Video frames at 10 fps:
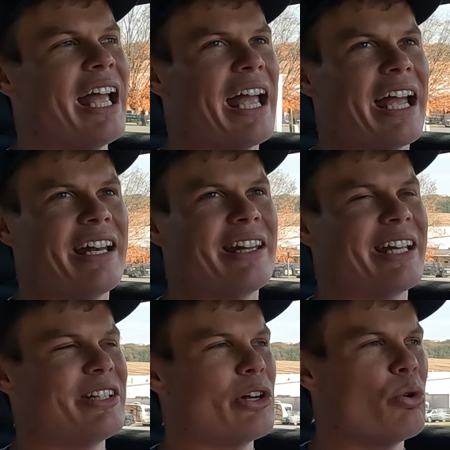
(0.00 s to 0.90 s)
and
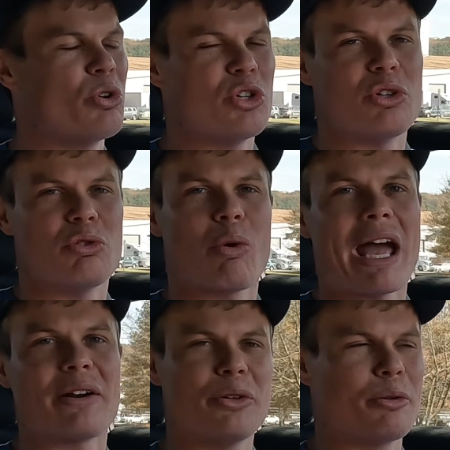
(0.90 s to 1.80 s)
they don't
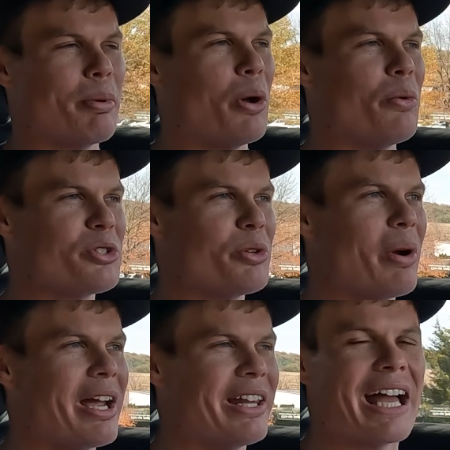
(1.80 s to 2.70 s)
rattle your bones the
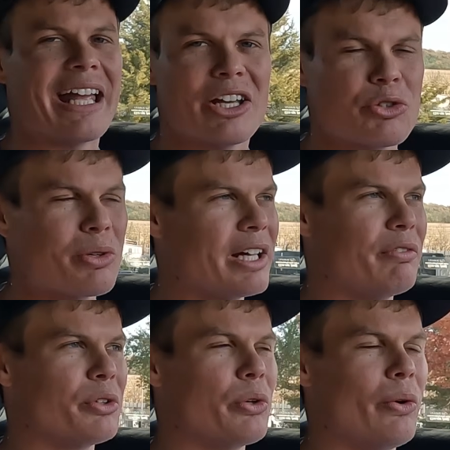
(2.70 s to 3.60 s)
way that
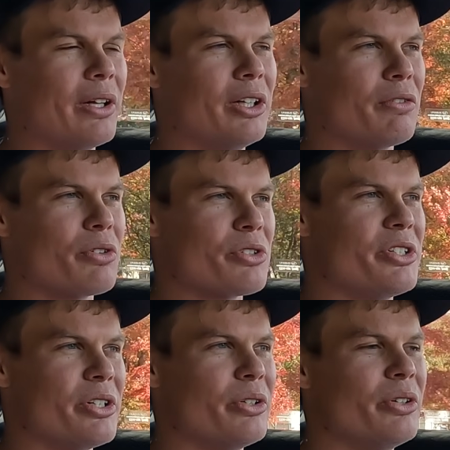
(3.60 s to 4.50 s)
entry-level coilovers
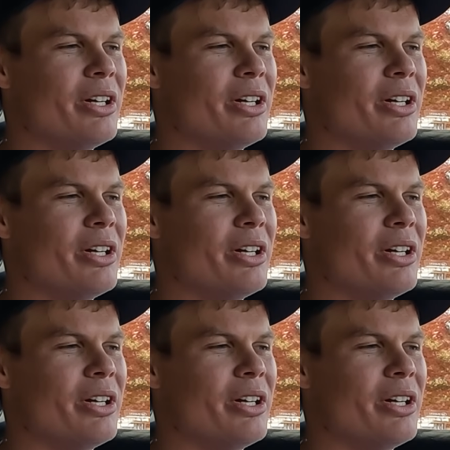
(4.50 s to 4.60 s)
do.